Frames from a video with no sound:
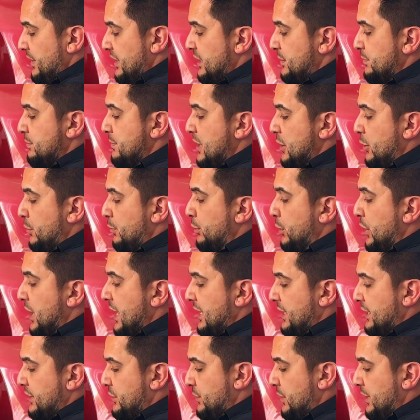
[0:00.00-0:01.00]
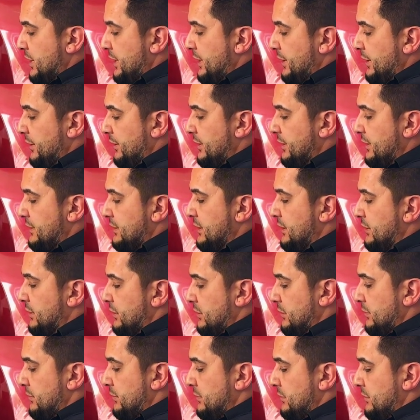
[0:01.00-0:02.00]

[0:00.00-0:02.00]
metal brackets right here, these little